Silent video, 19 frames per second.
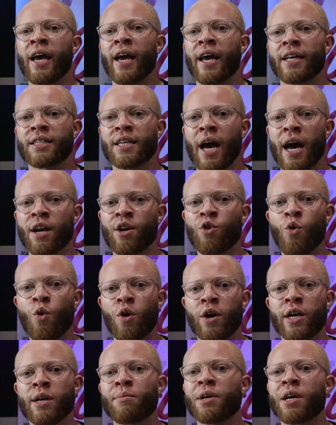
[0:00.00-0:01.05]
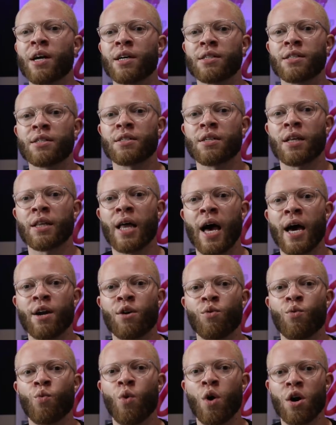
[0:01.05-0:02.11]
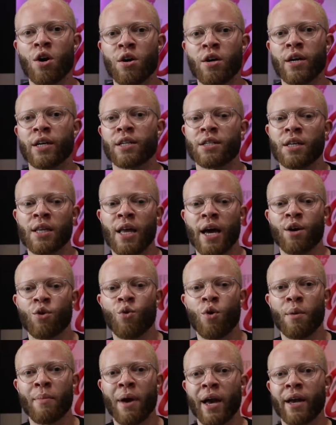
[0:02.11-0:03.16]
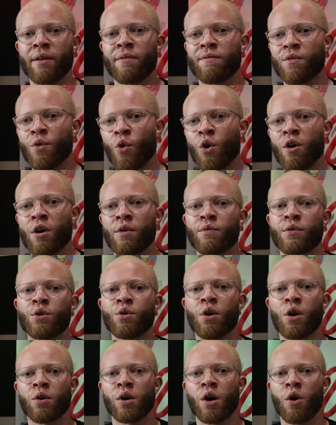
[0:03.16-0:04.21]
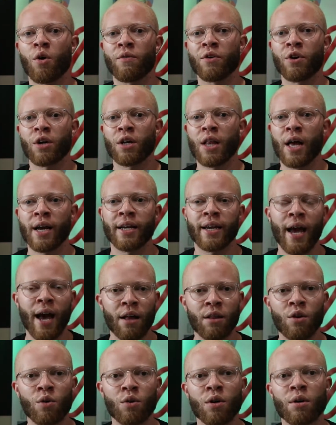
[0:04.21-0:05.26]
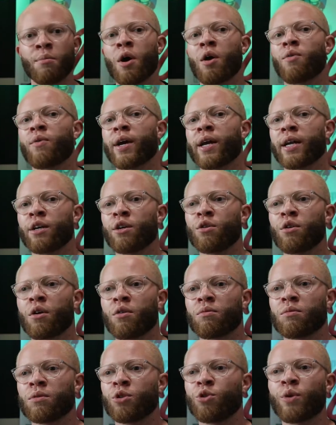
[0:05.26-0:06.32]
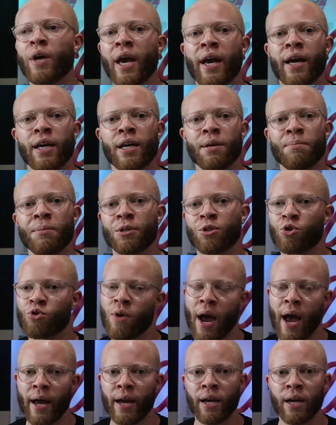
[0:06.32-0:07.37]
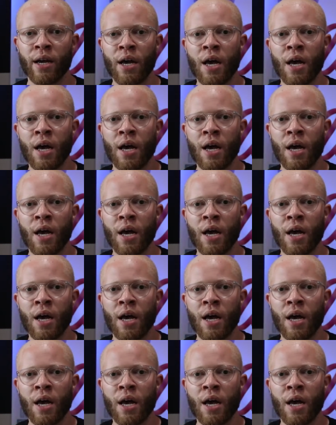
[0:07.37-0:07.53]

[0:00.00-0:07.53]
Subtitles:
It's kind of corny because it's a lot of work. It's a lot of going back and forth. You don't know if your client downloaded them already. You can't keep a track.